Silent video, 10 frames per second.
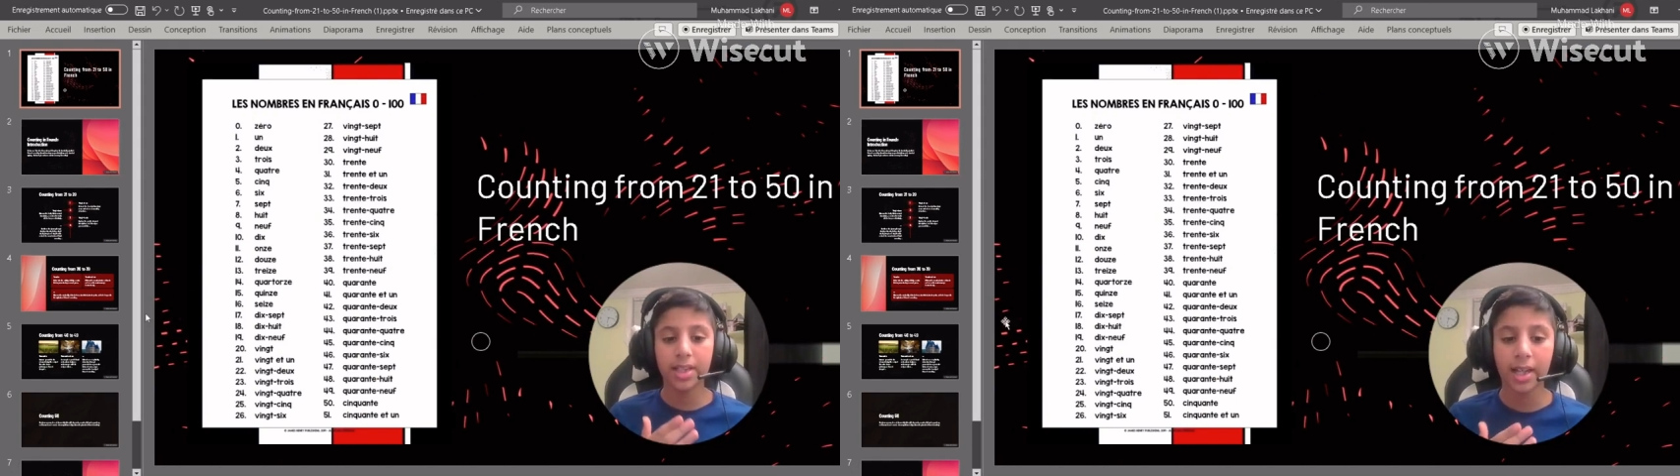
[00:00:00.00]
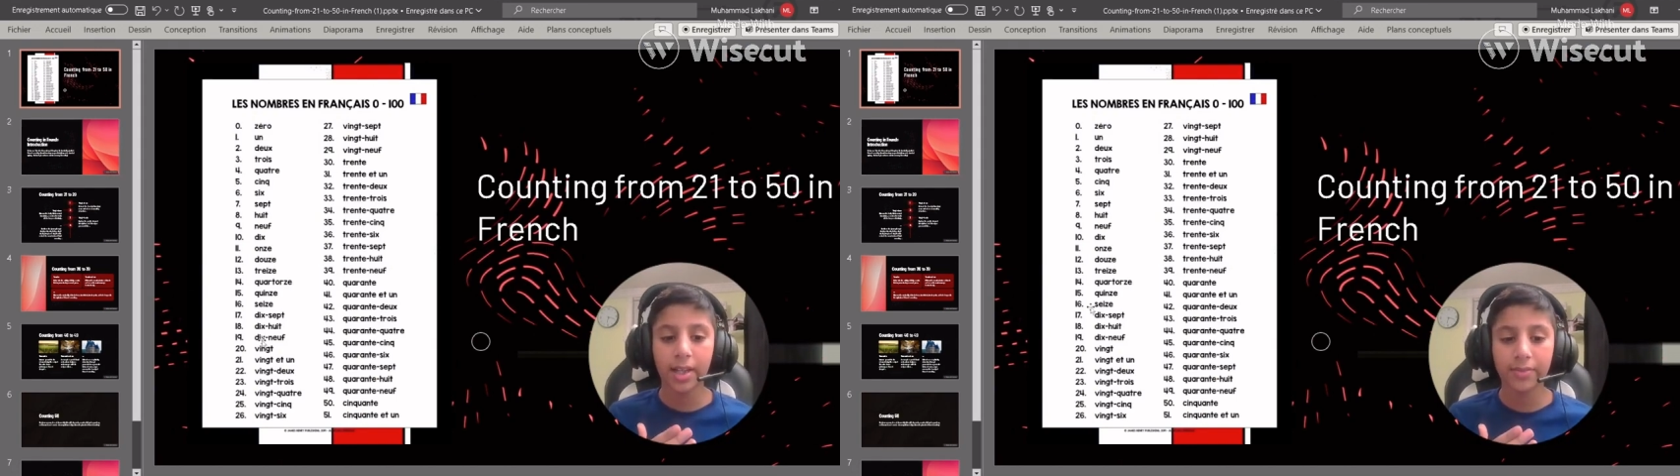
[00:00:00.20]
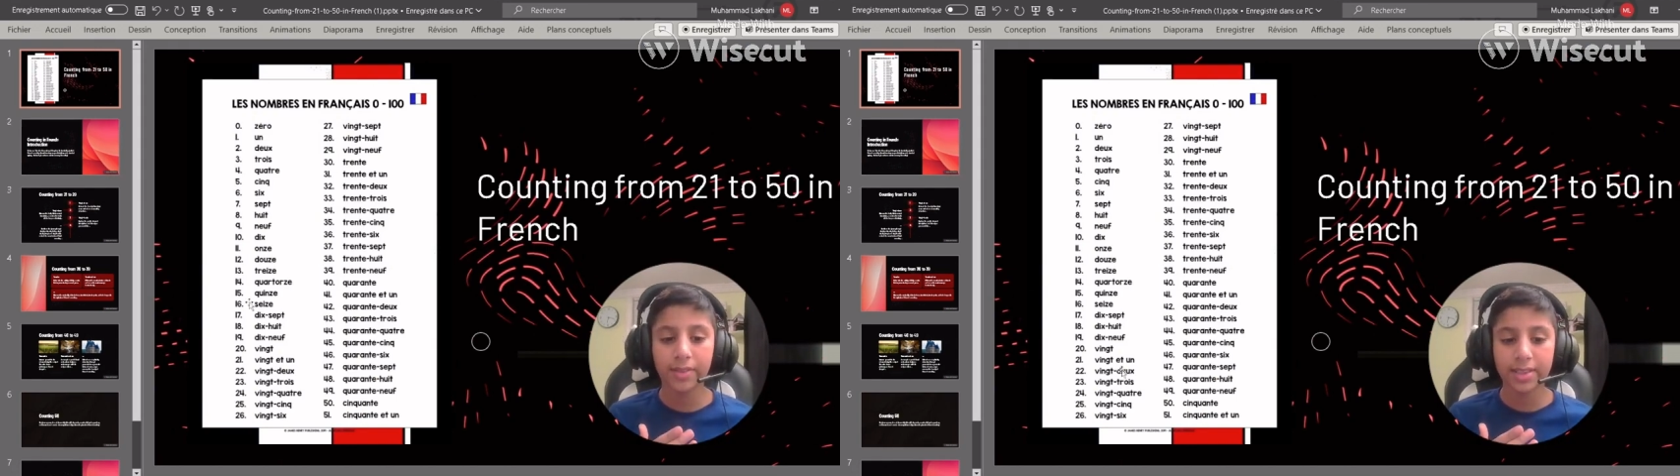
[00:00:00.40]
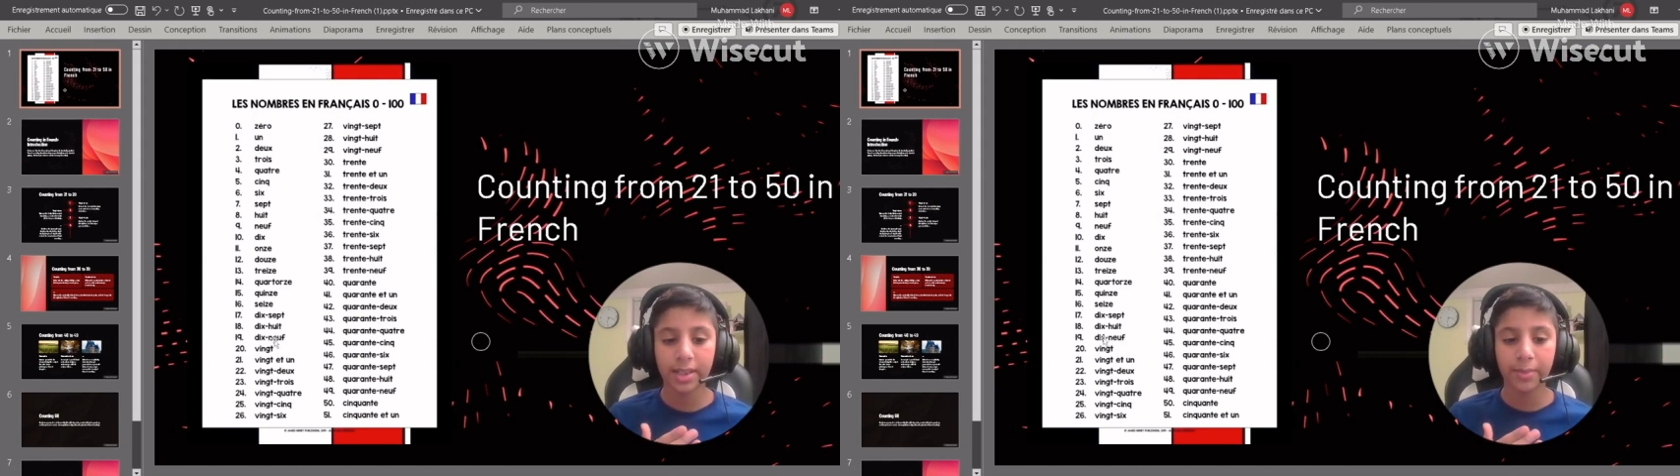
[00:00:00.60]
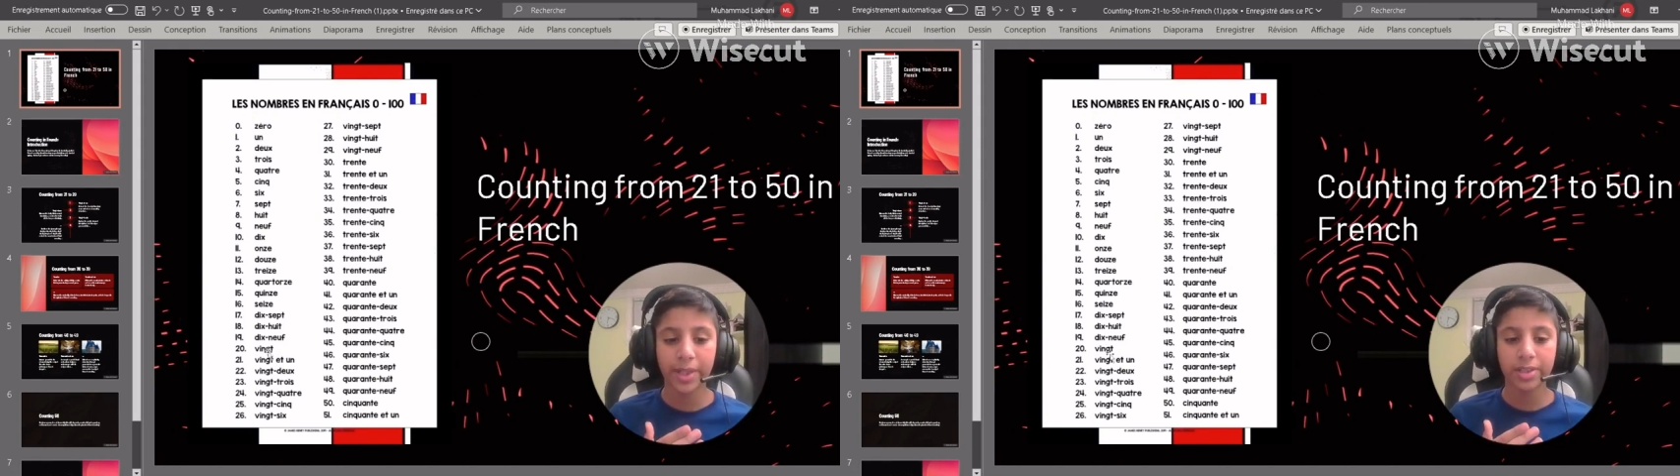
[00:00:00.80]
I have this
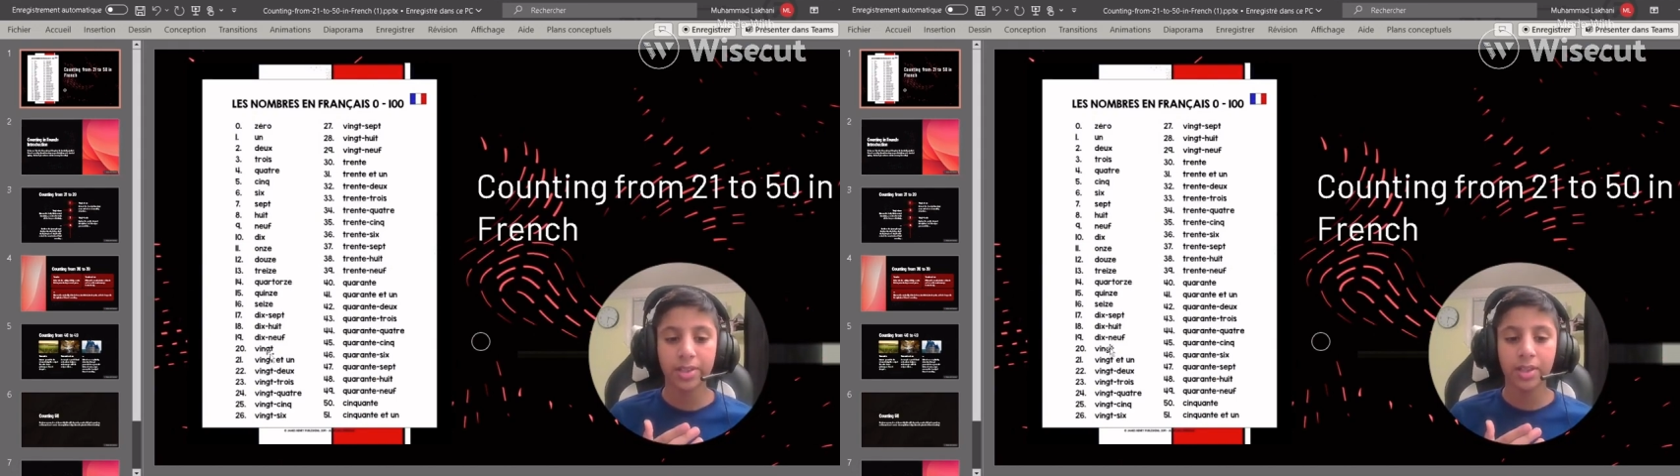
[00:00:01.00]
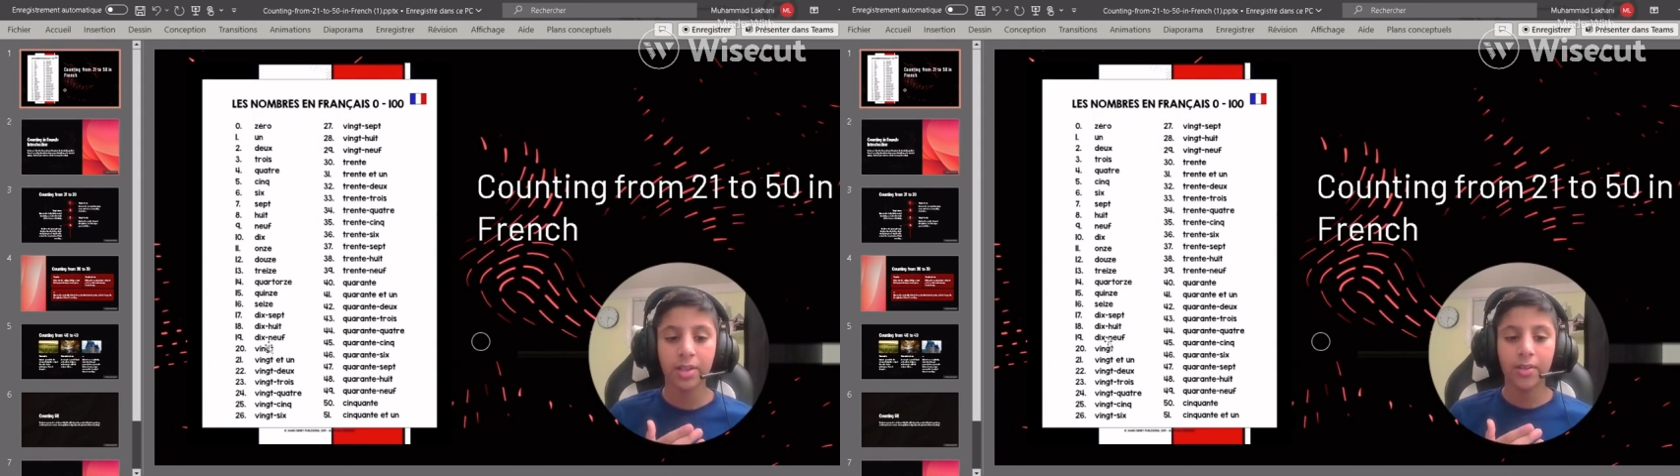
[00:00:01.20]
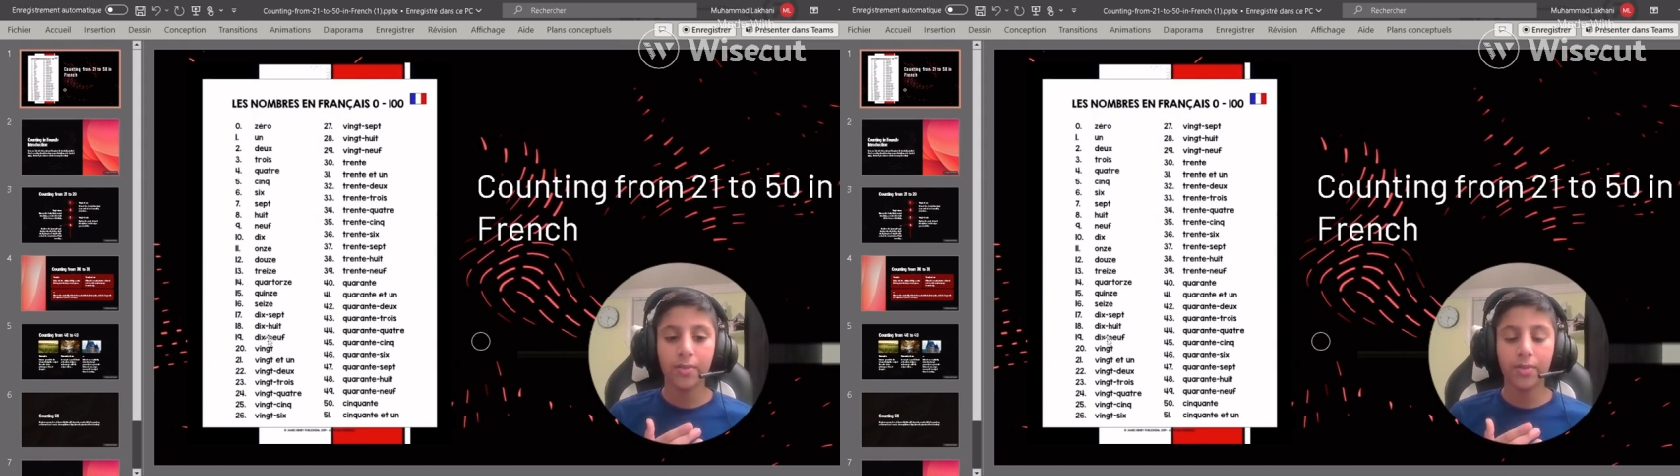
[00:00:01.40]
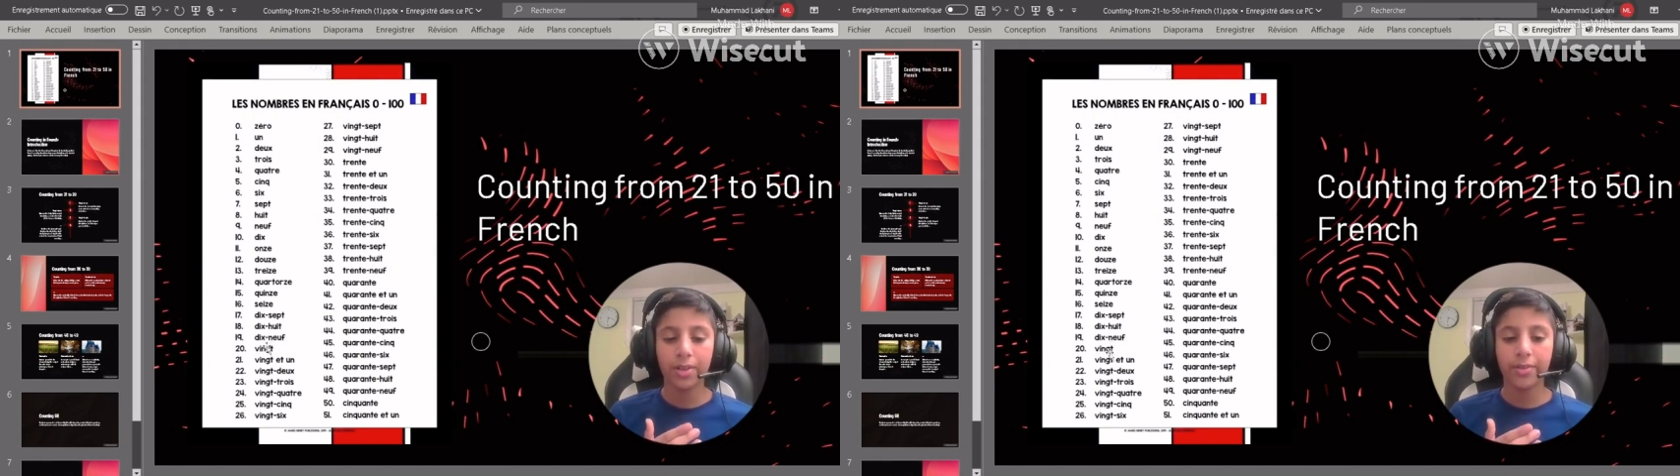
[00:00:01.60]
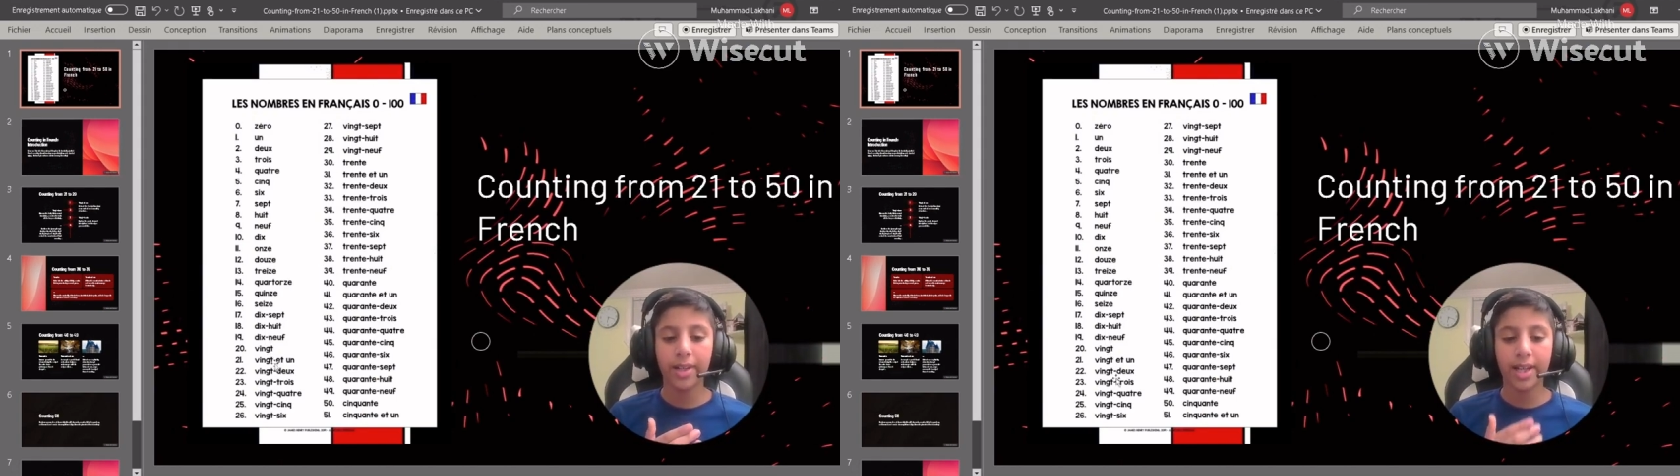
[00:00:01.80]
image for
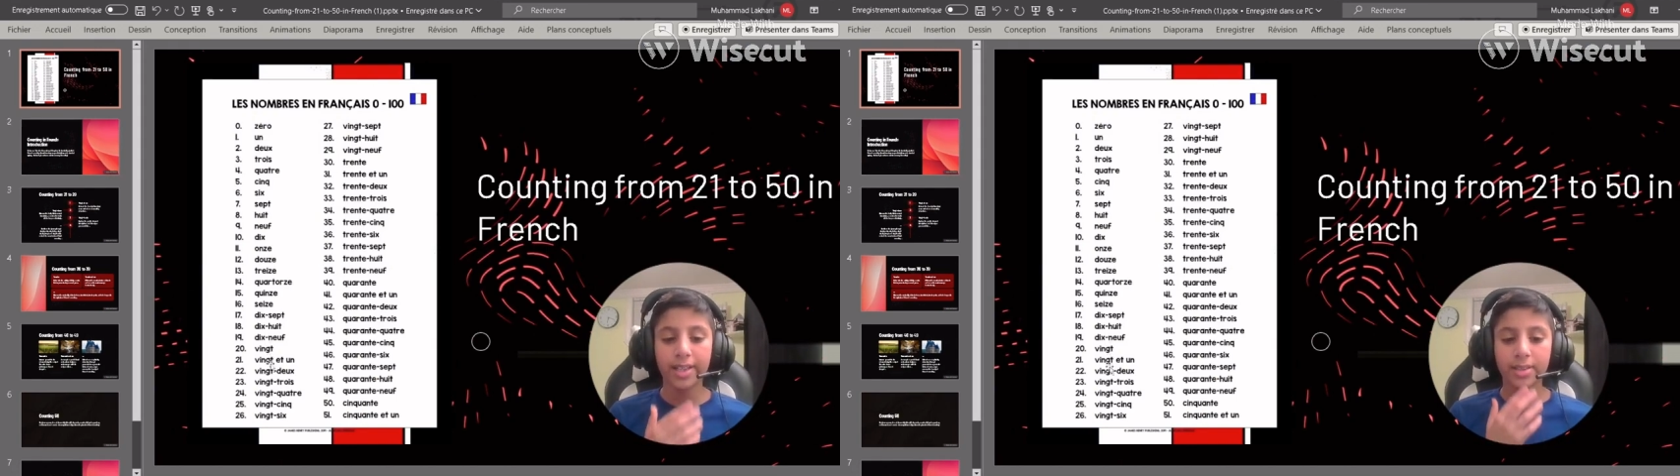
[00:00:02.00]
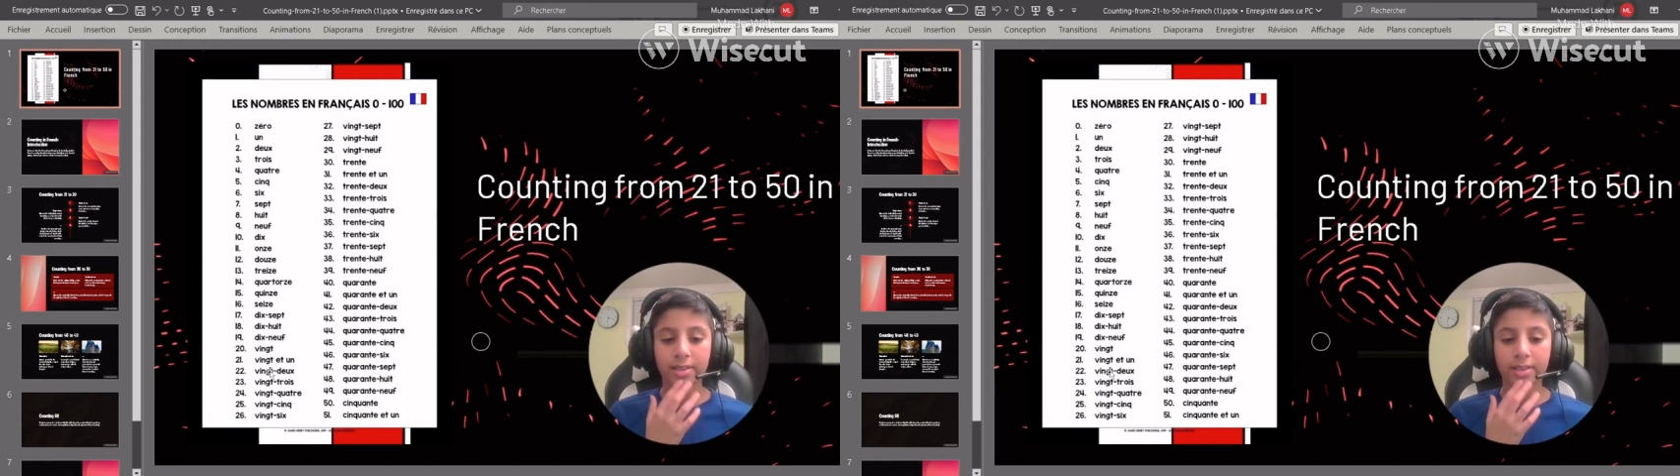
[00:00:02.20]
you guys